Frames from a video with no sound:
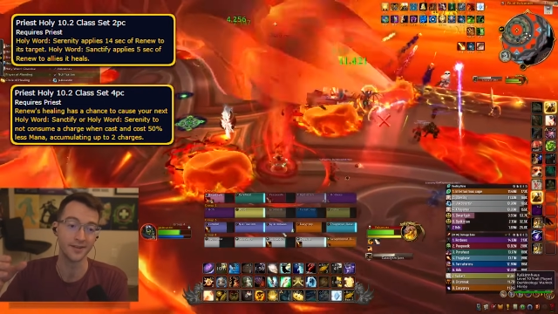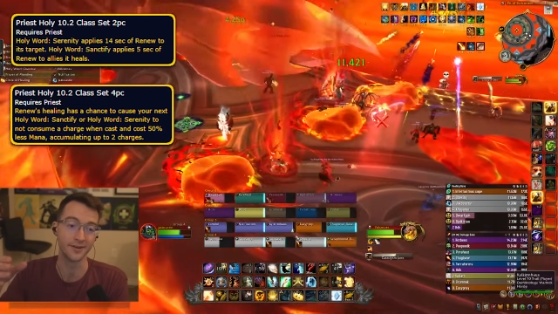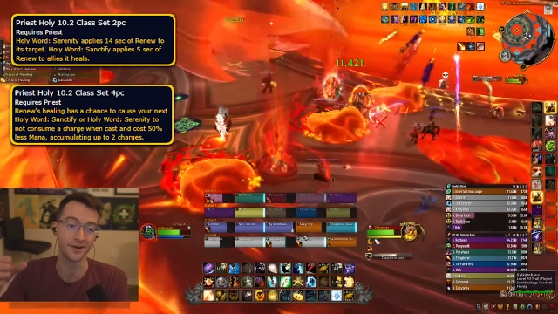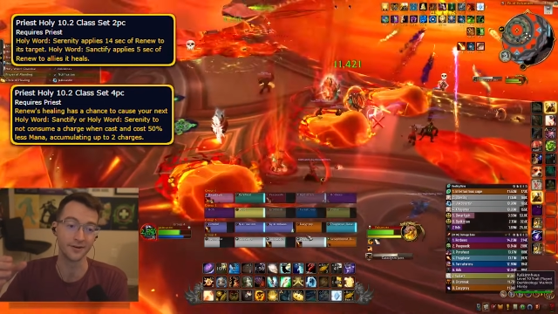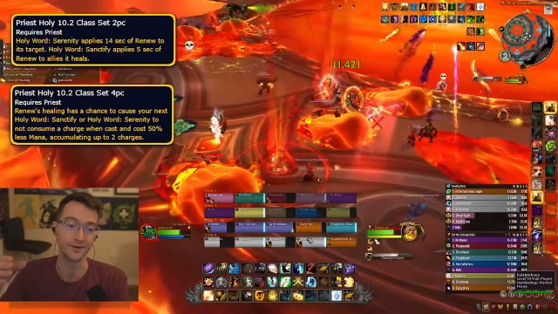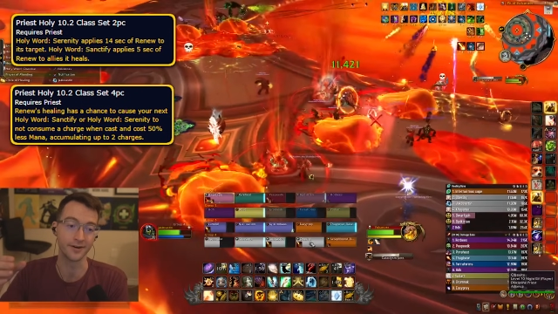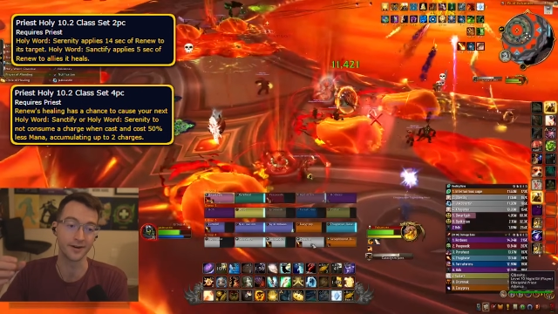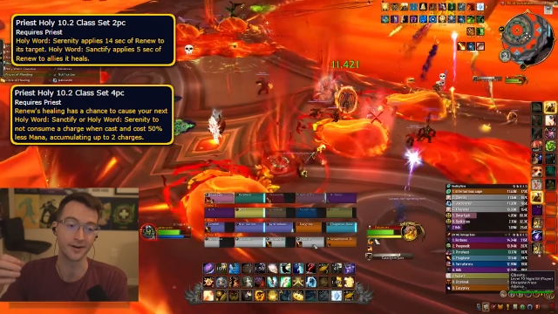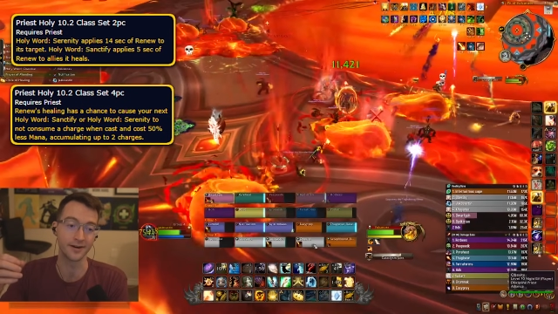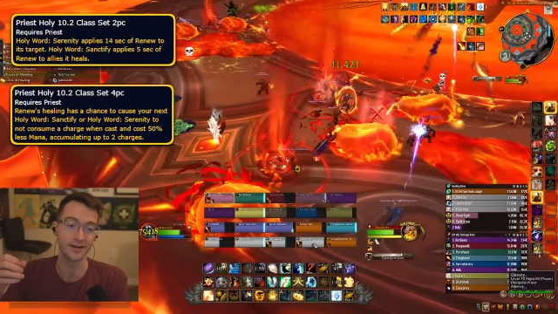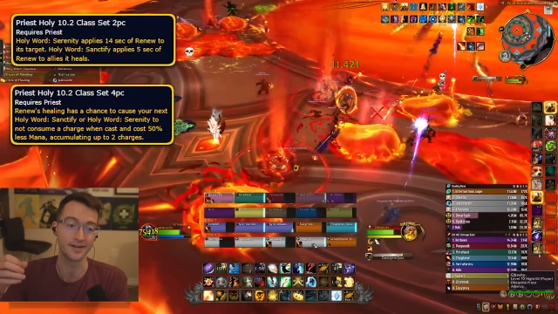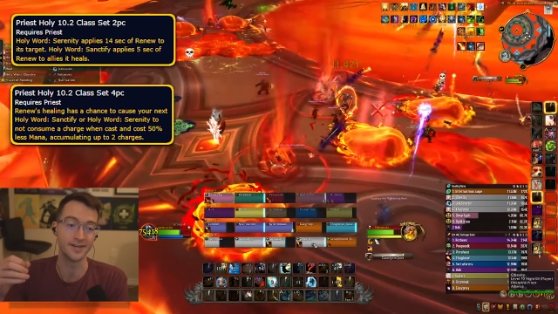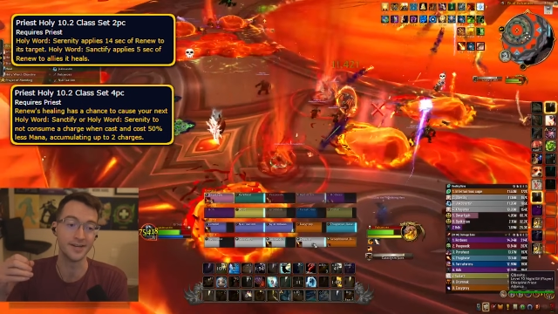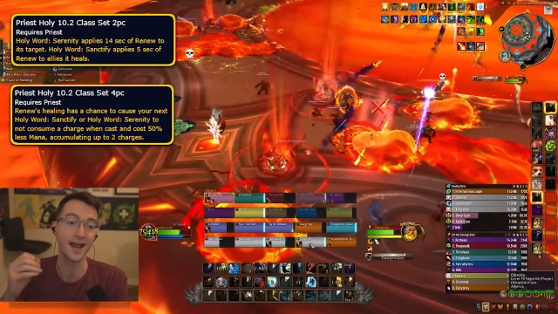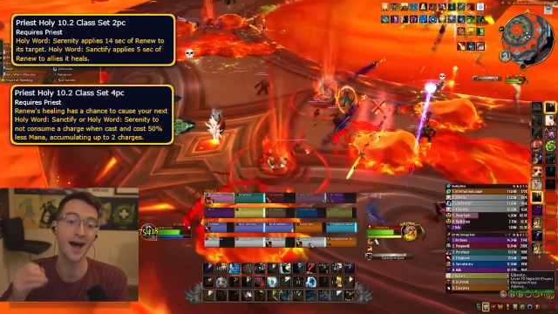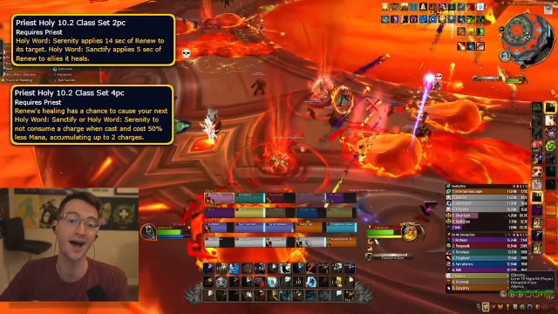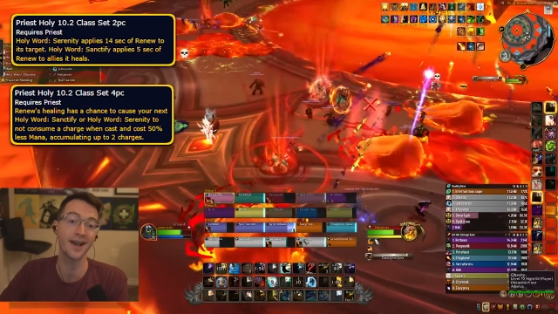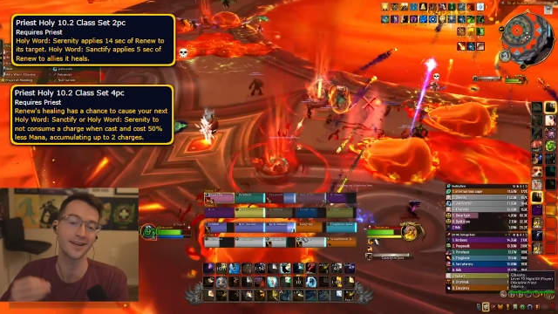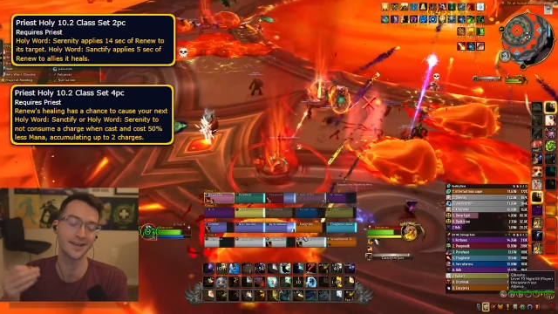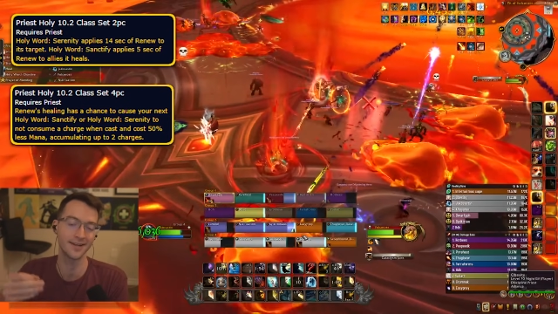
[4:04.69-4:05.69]
they're
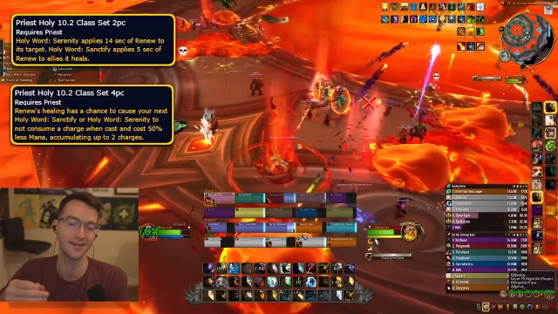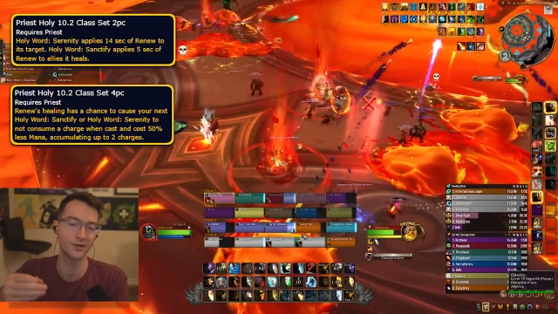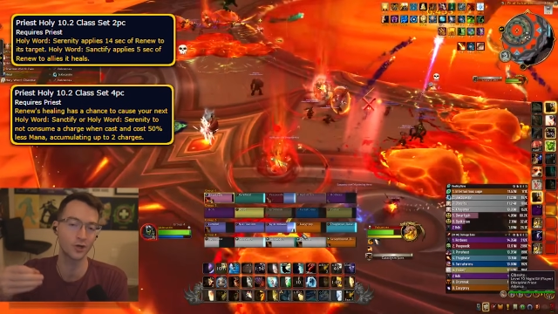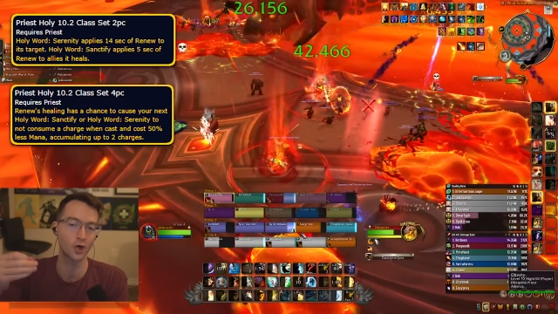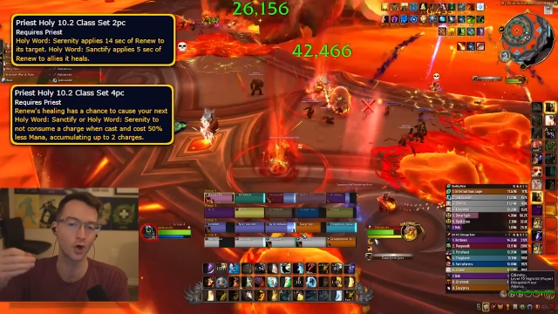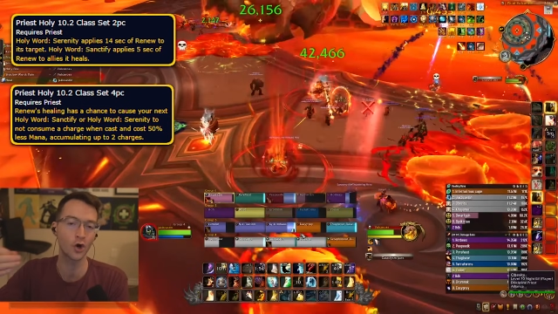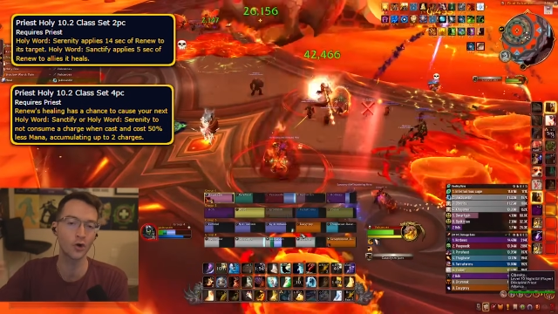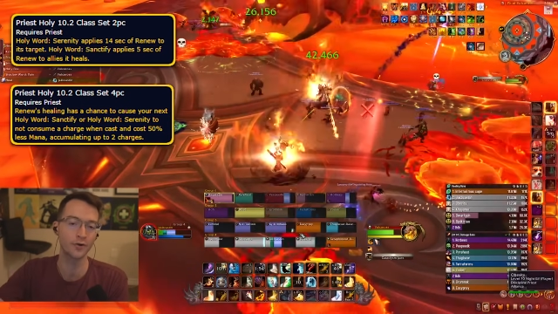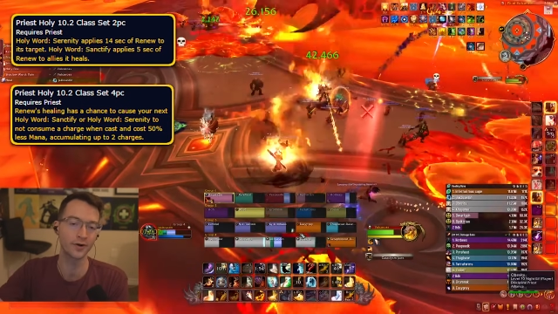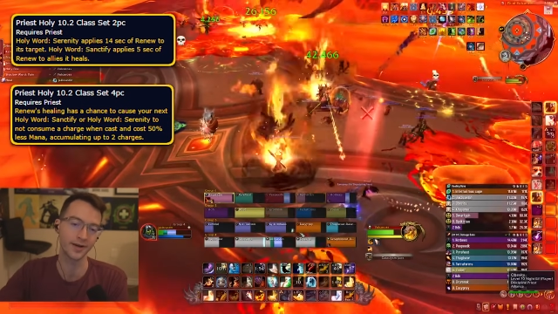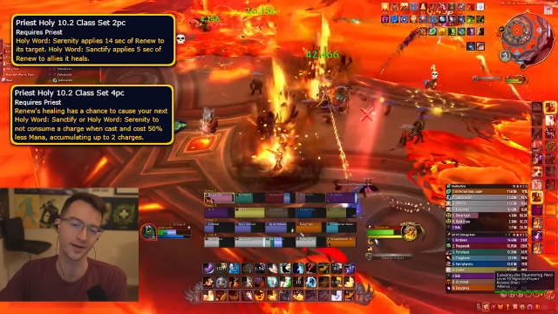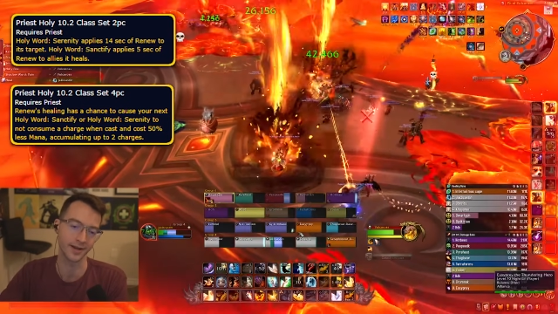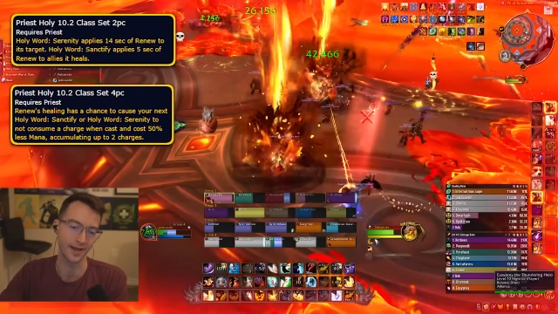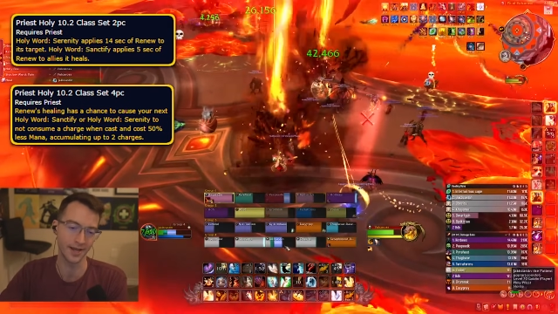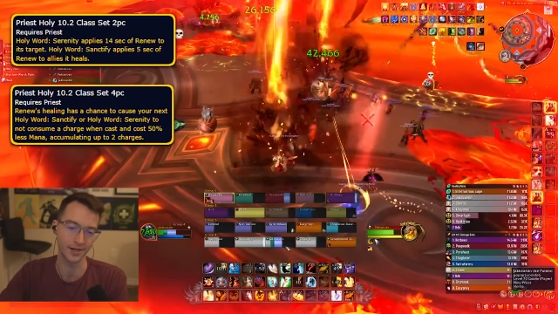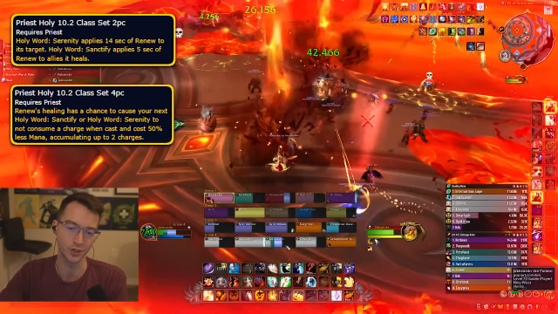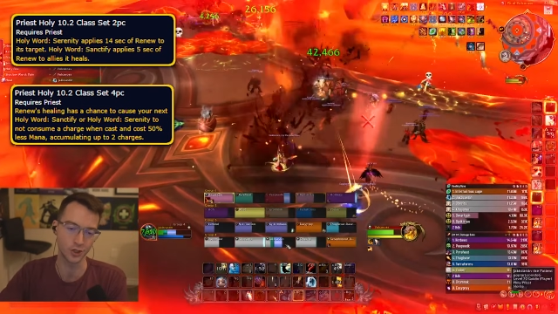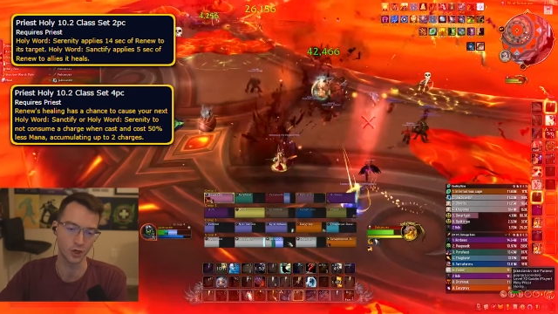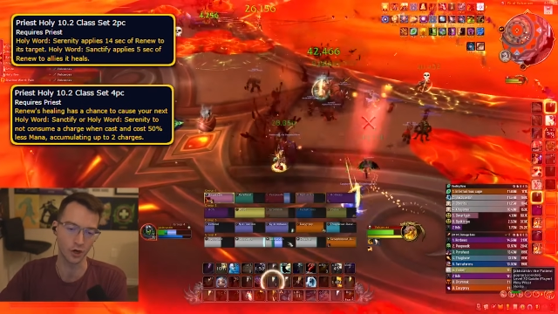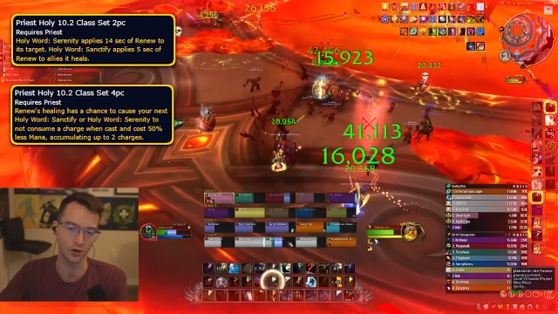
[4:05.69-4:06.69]
not incurring
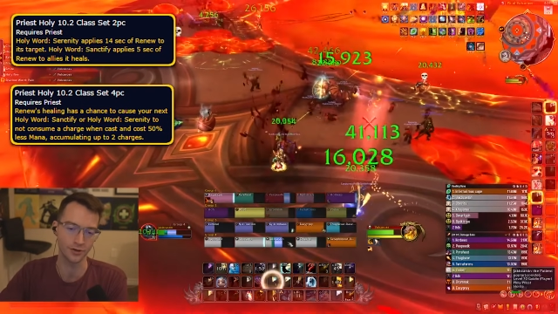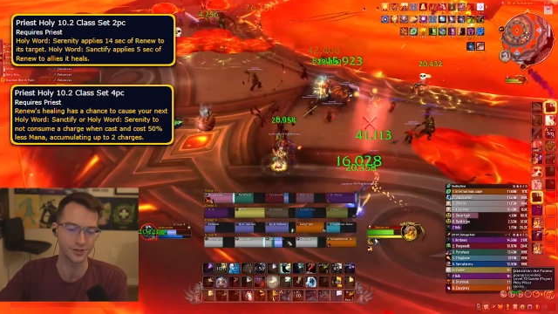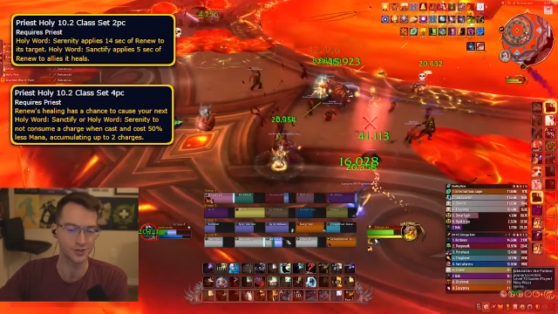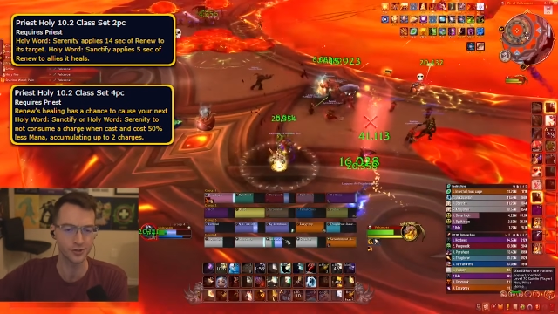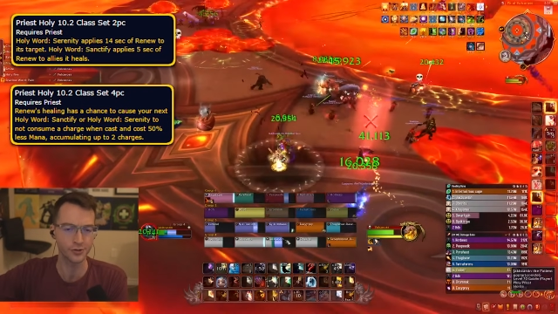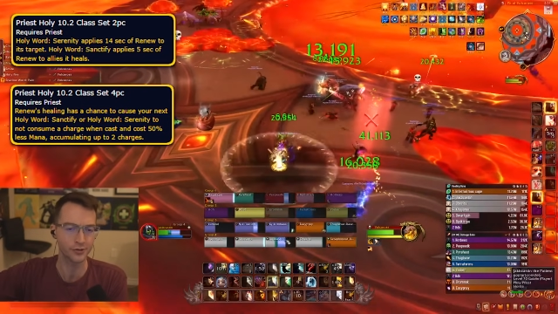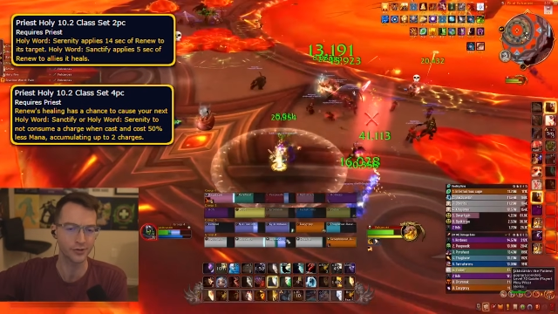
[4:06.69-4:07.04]
a charge,